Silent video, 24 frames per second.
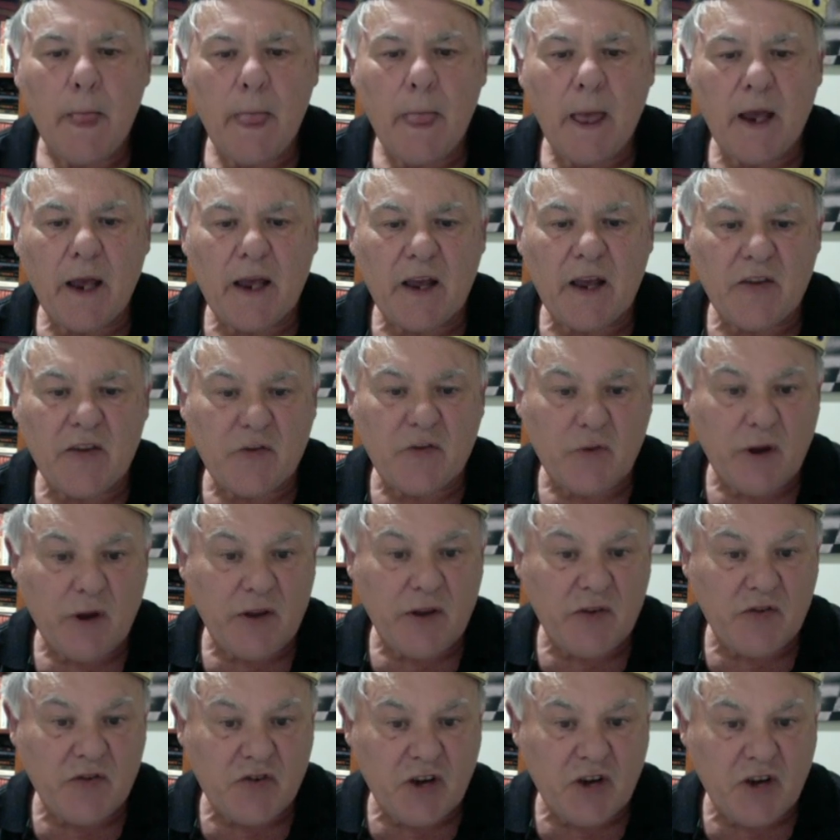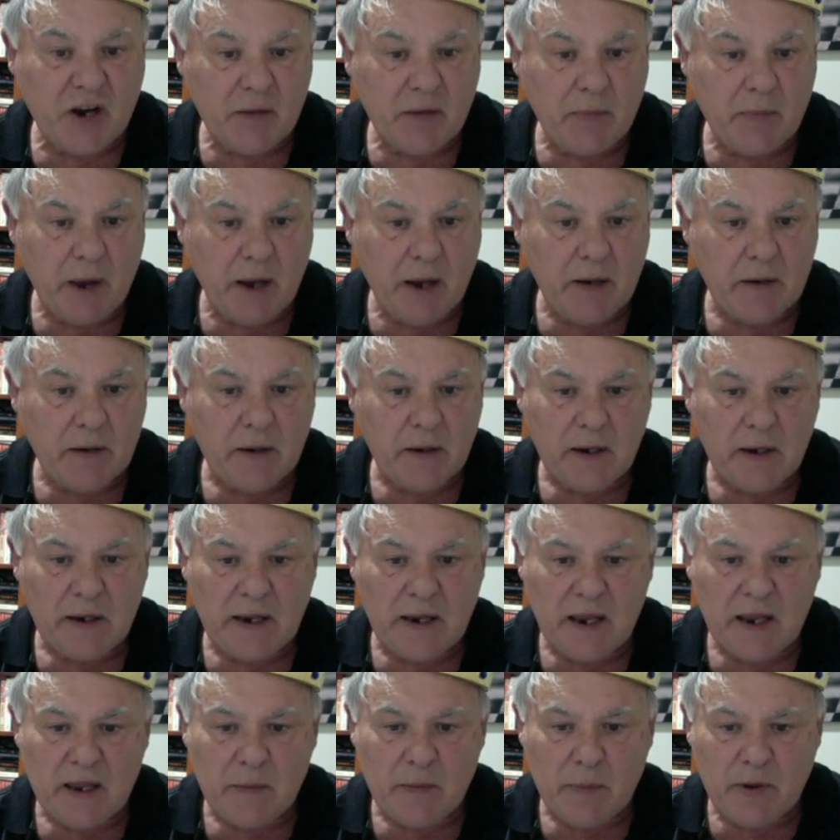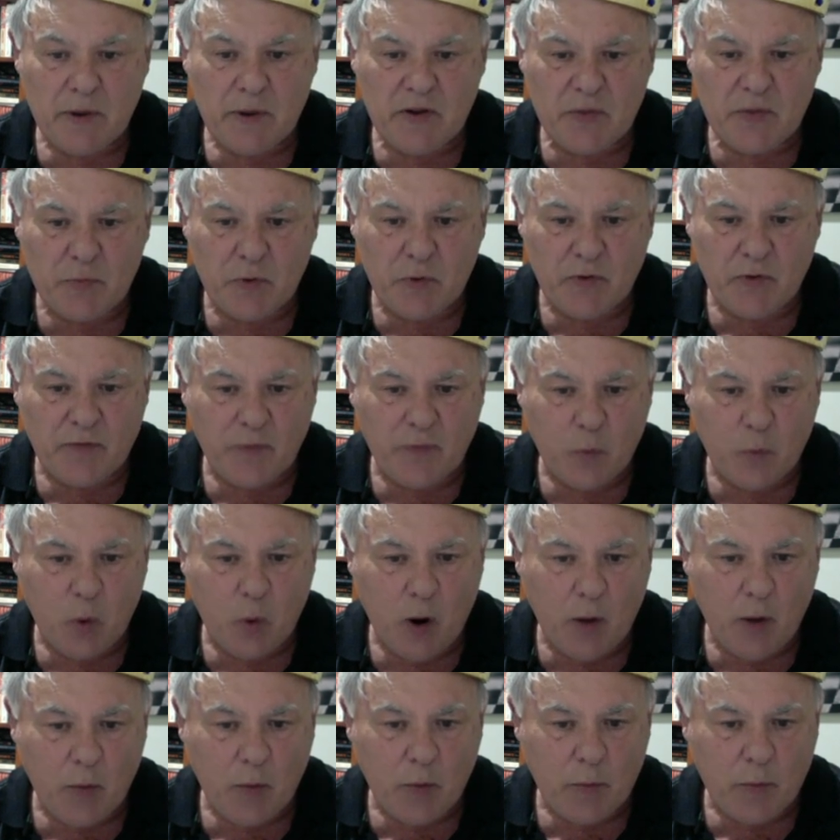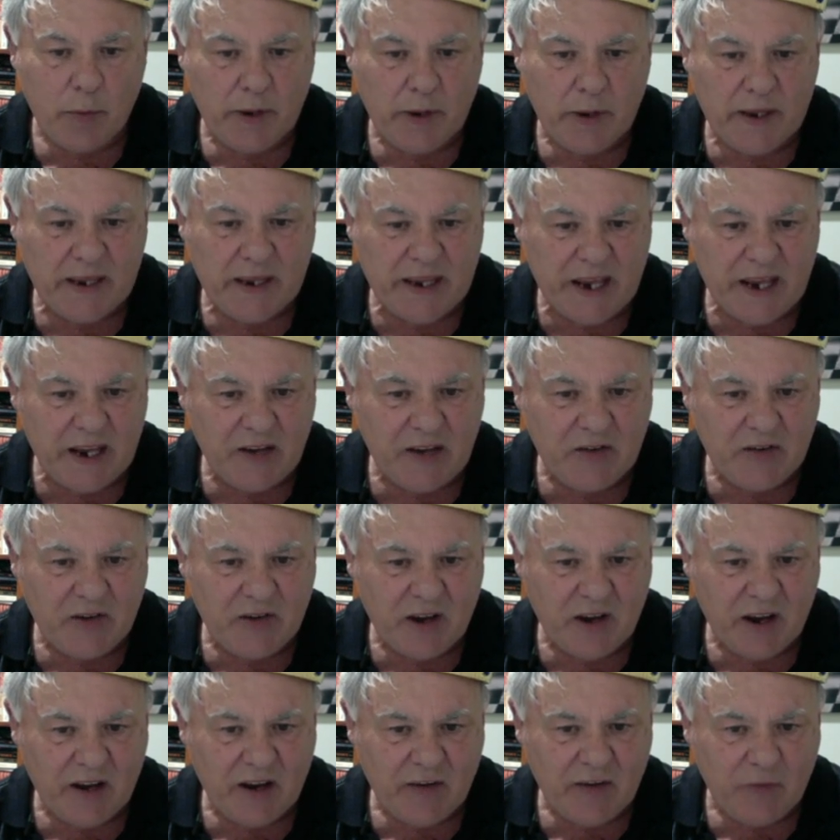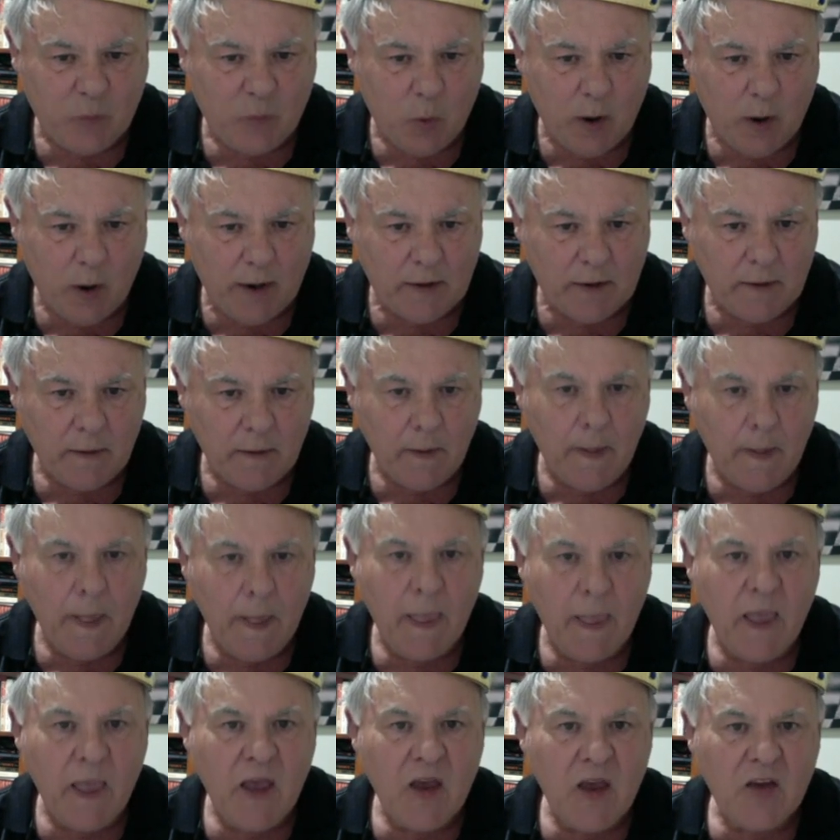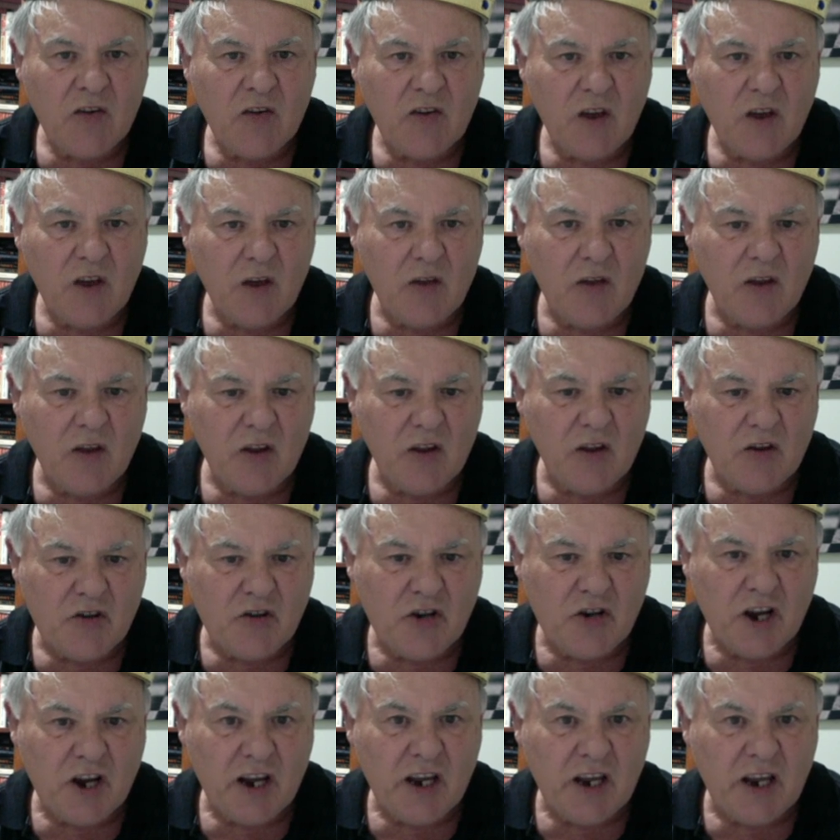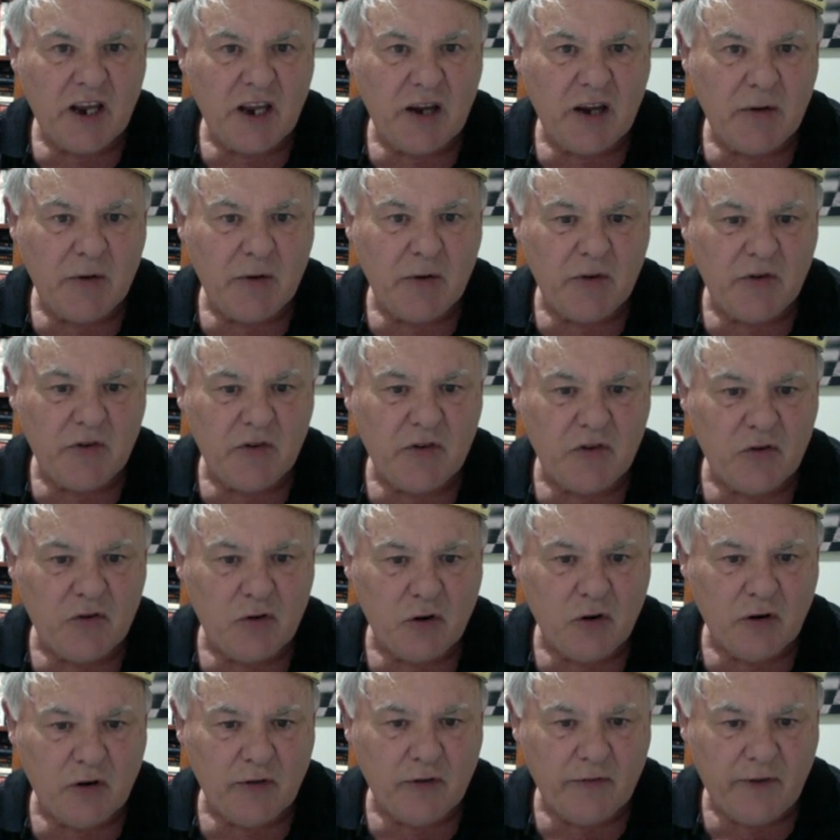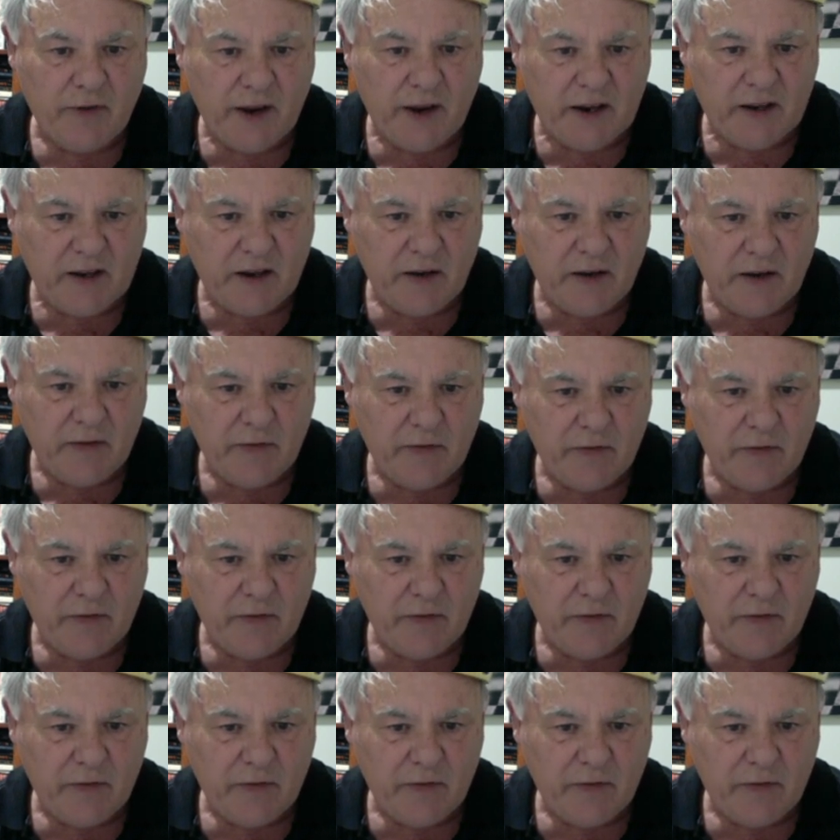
Okay, it threatens checkmate, and now the best move for white would be king to f1, so that the check here is not effective,